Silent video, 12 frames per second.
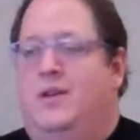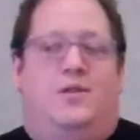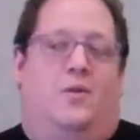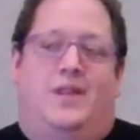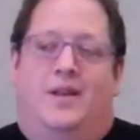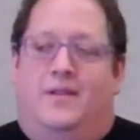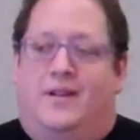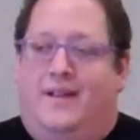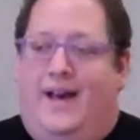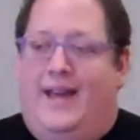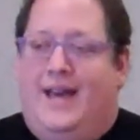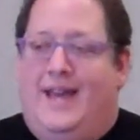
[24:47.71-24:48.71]
You don't know what they look
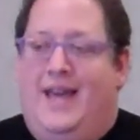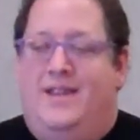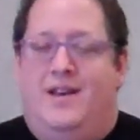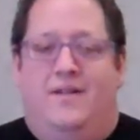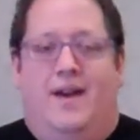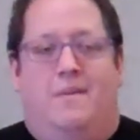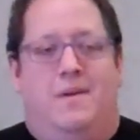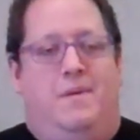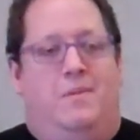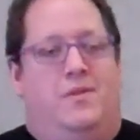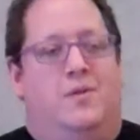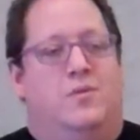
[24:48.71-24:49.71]
like. I can't tell you how many
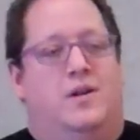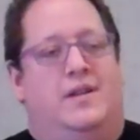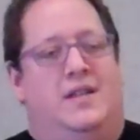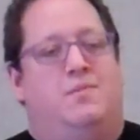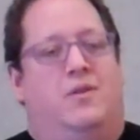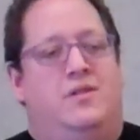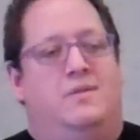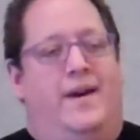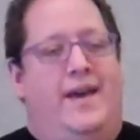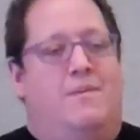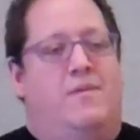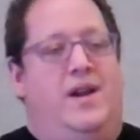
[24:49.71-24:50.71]
people in the world I spoke to my
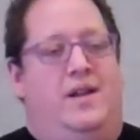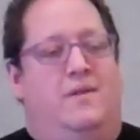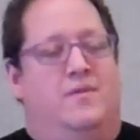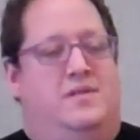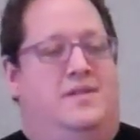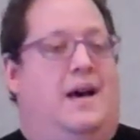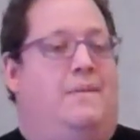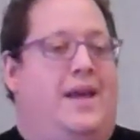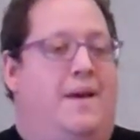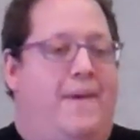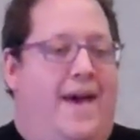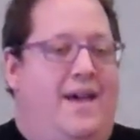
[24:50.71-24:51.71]
ham radio versus how
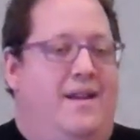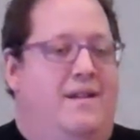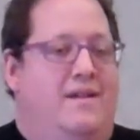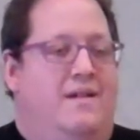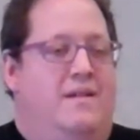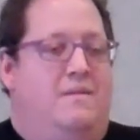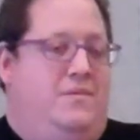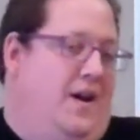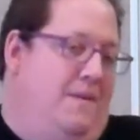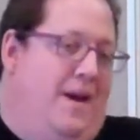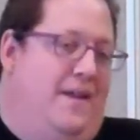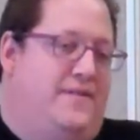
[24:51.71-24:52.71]
many I met.
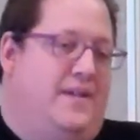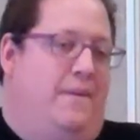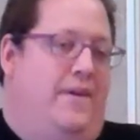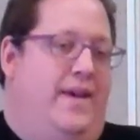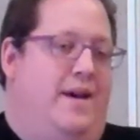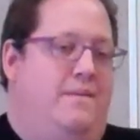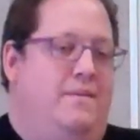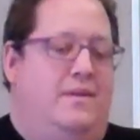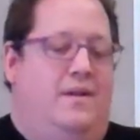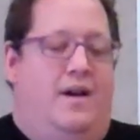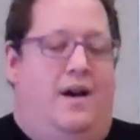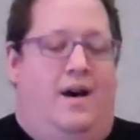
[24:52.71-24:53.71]
I met some of them.
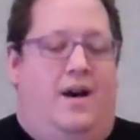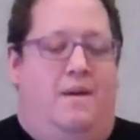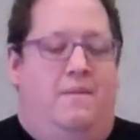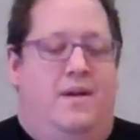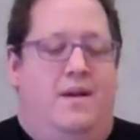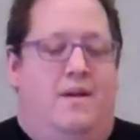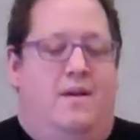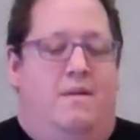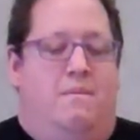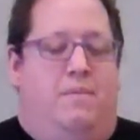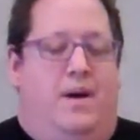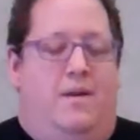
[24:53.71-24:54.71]

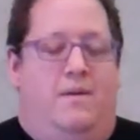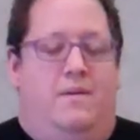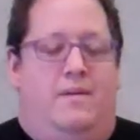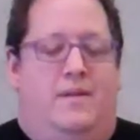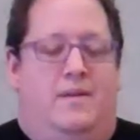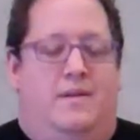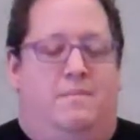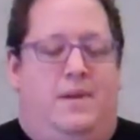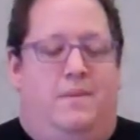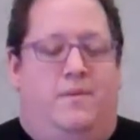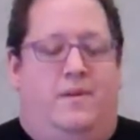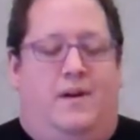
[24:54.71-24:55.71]
But the
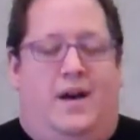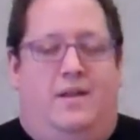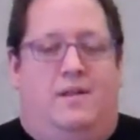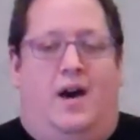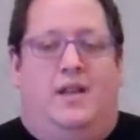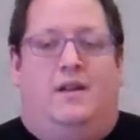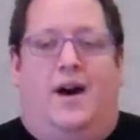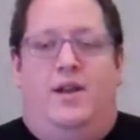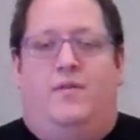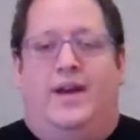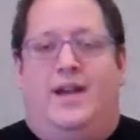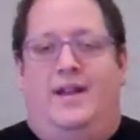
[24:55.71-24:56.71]
people online
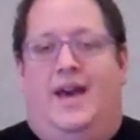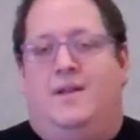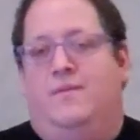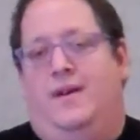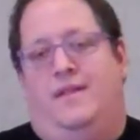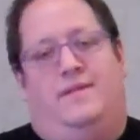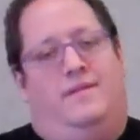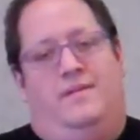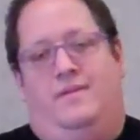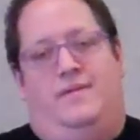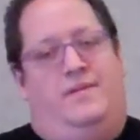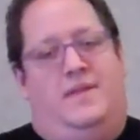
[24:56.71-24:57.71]
who I connect with,
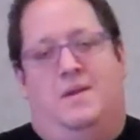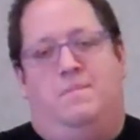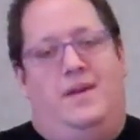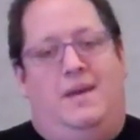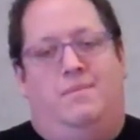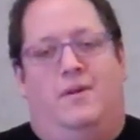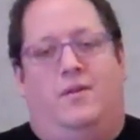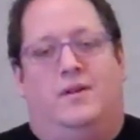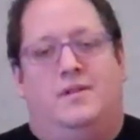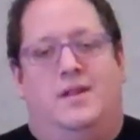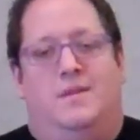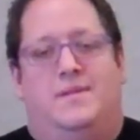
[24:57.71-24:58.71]
they're people
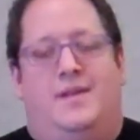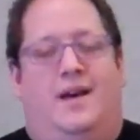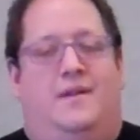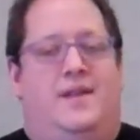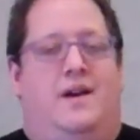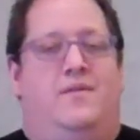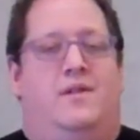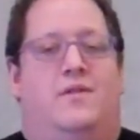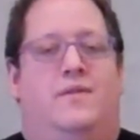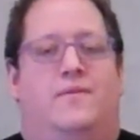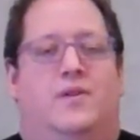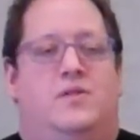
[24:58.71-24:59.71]
all to themselves. They have their
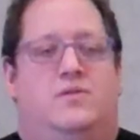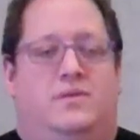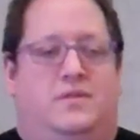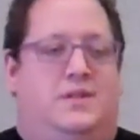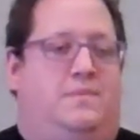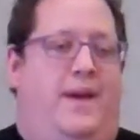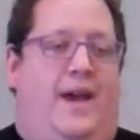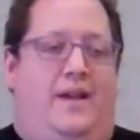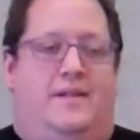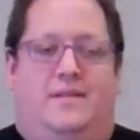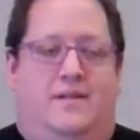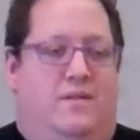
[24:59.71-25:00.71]
own virtual
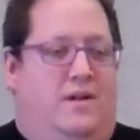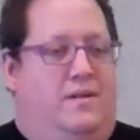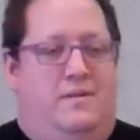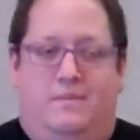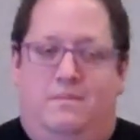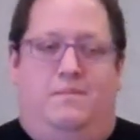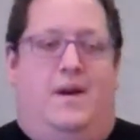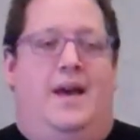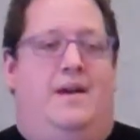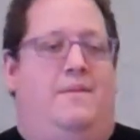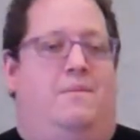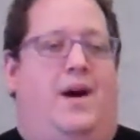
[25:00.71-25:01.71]
space, their own
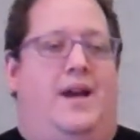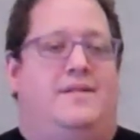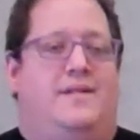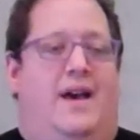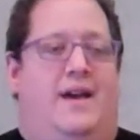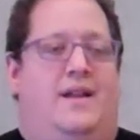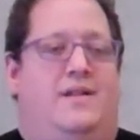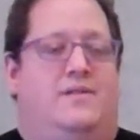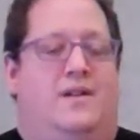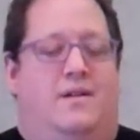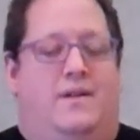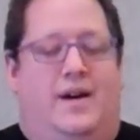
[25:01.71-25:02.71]
mindset, and
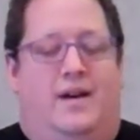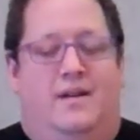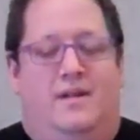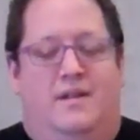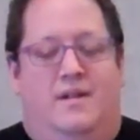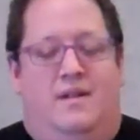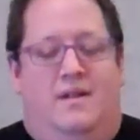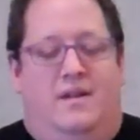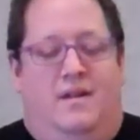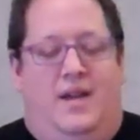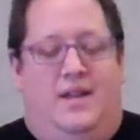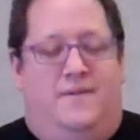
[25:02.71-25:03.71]
so
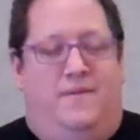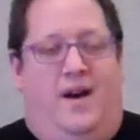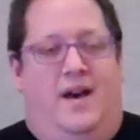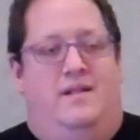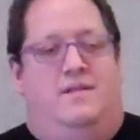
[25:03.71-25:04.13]
it's fun.